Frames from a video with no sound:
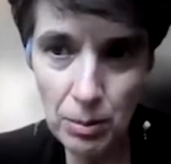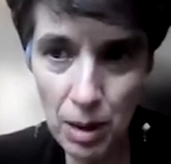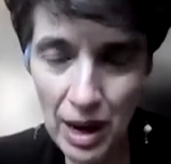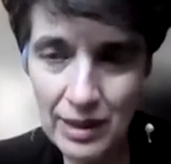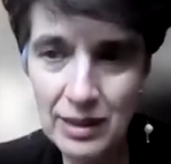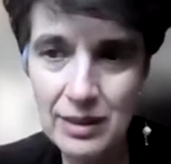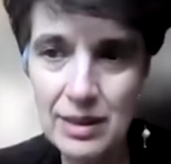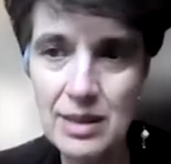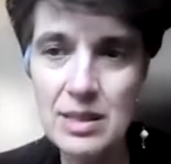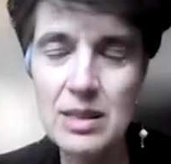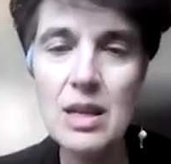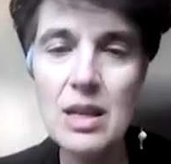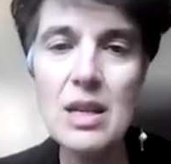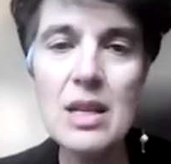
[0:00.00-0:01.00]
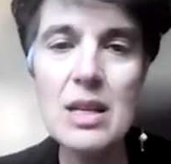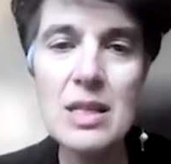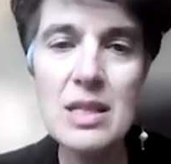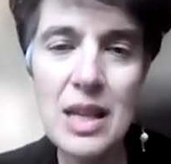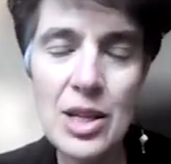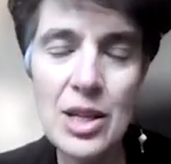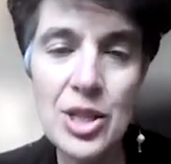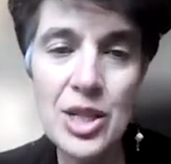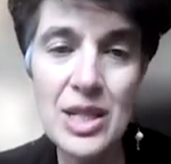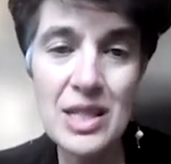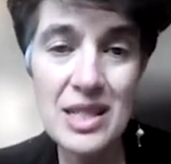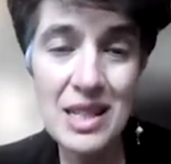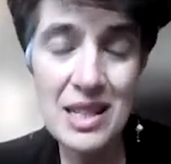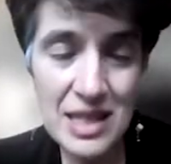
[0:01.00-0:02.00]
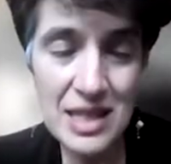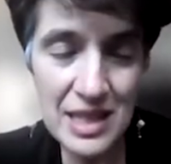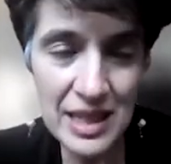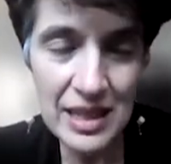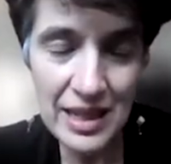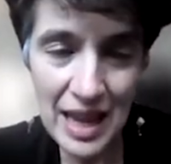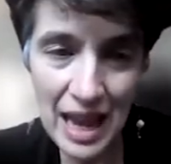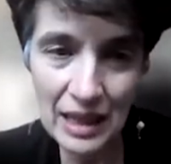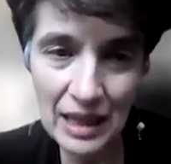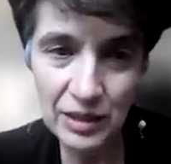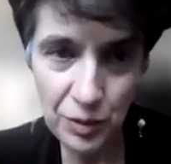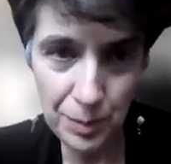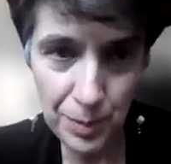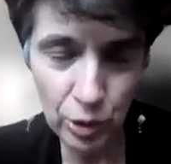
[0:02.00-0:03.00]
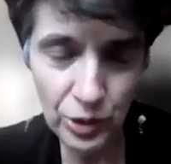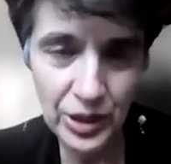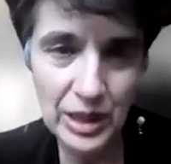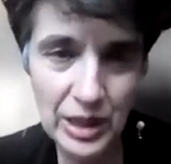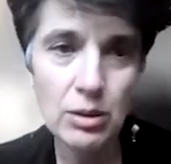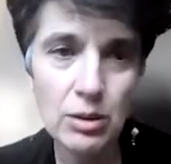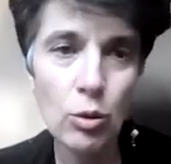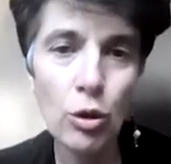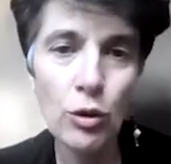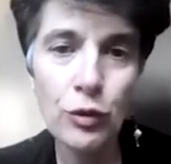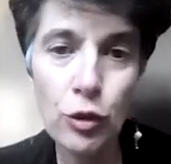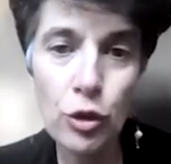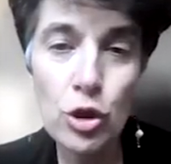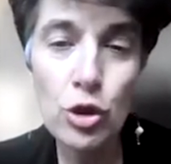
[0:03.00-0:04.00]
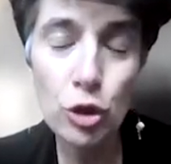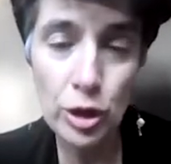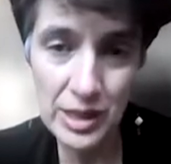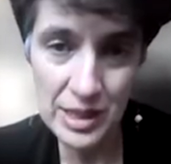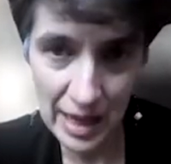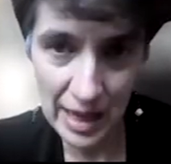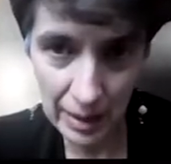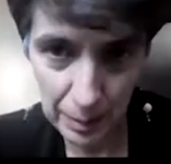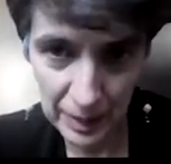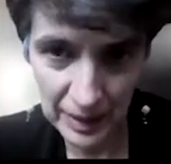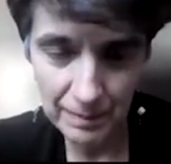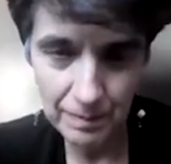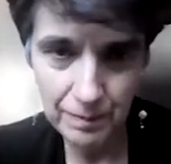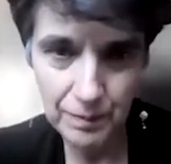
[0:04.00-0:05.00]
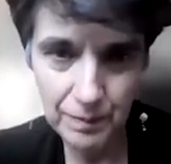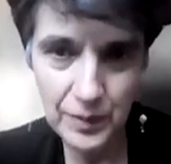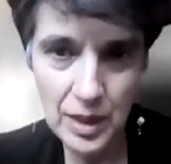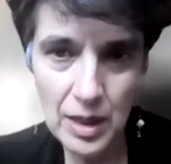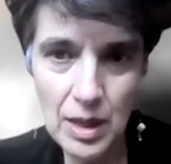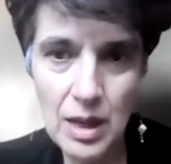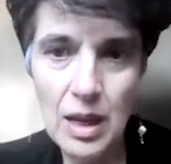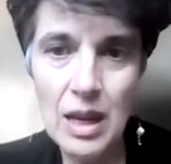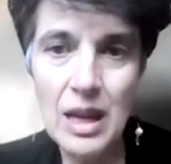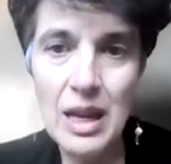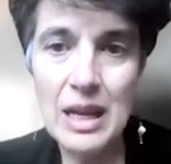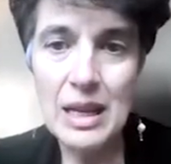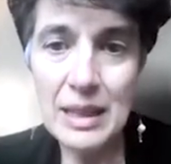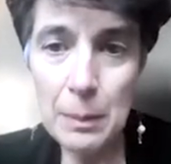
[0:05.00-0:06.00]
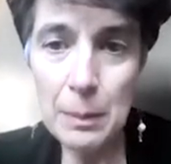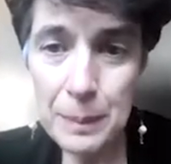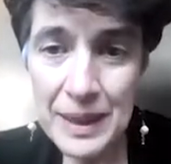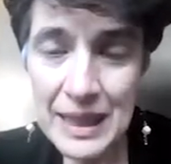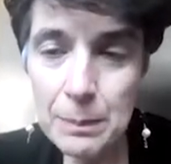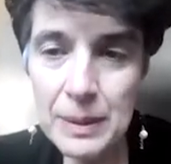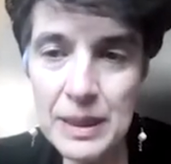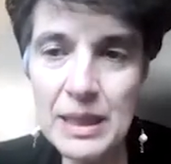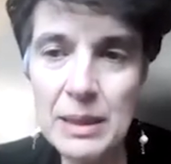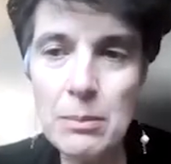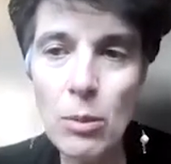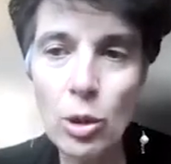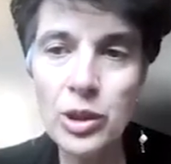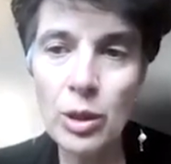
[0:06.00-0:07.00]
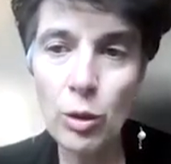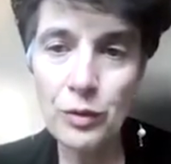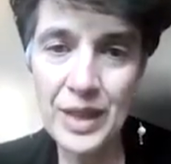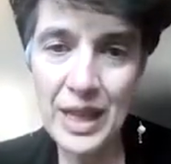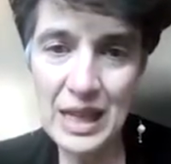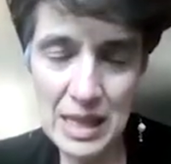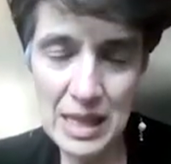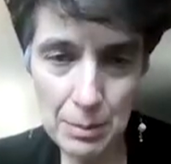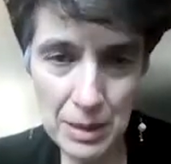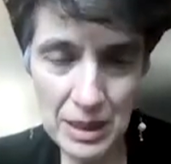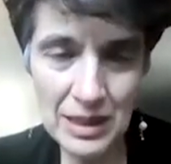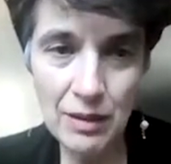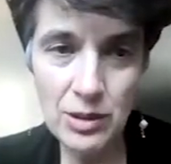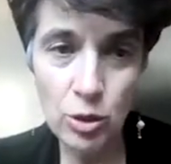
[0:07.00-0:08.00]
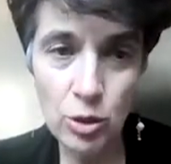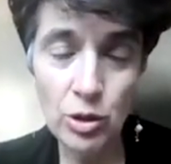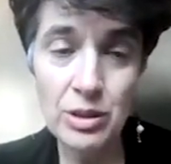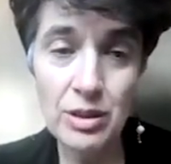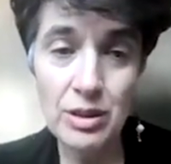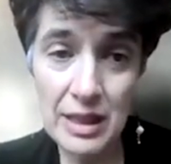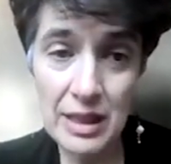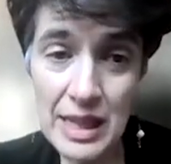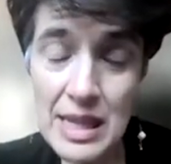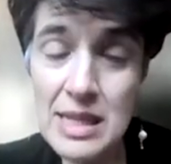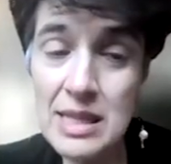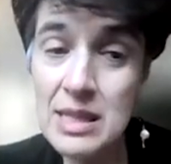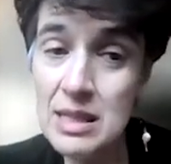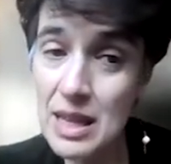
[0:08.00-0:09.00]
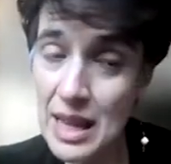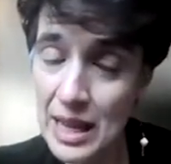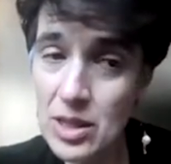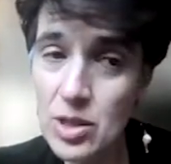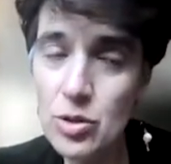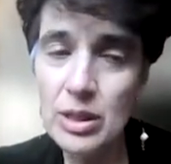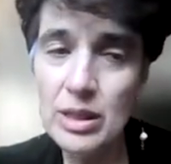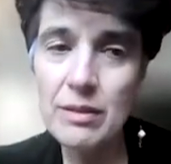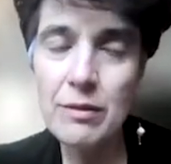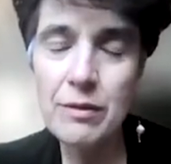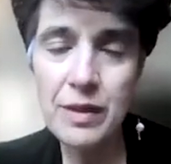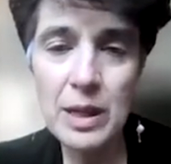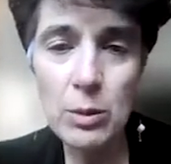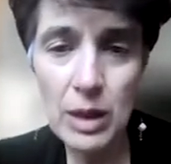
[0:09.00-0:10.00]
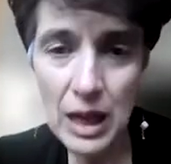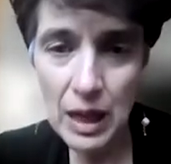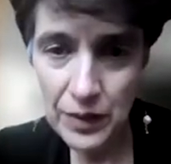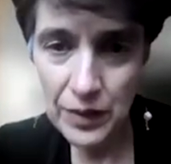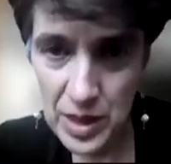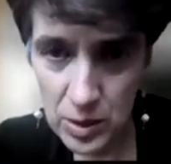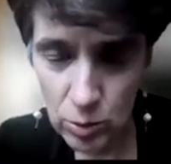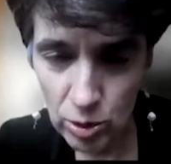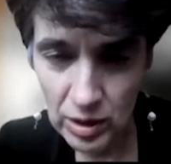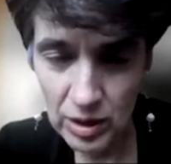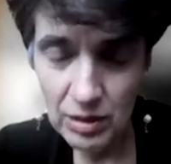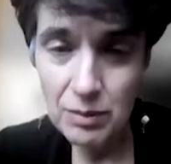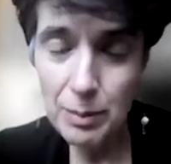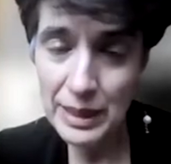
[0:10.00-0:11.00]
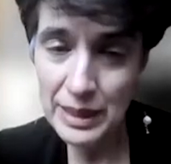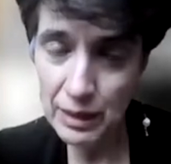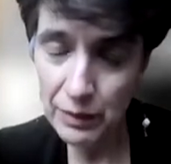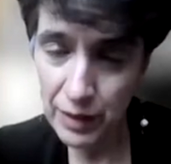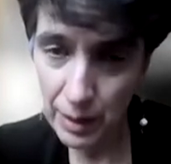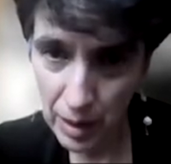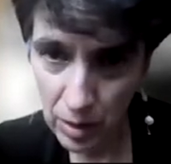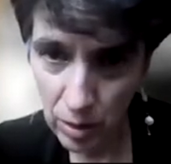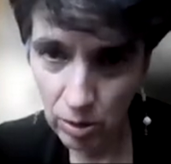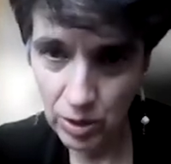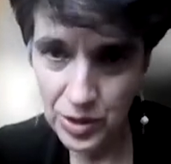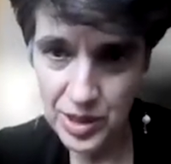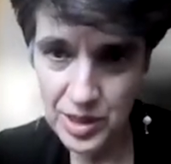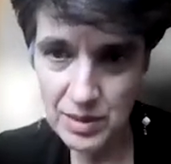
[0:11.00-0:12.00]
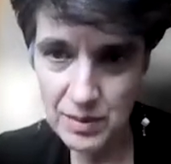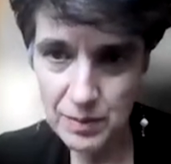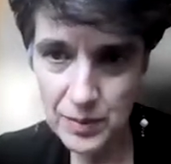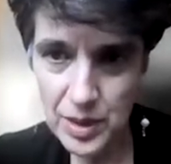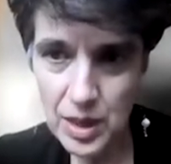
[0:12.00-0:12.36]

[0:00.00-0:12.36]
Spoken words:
markers such as the C-reactive protein, or for short CRP. The PKPD model of dexamethasone is actually very well understood by the pharmacologists.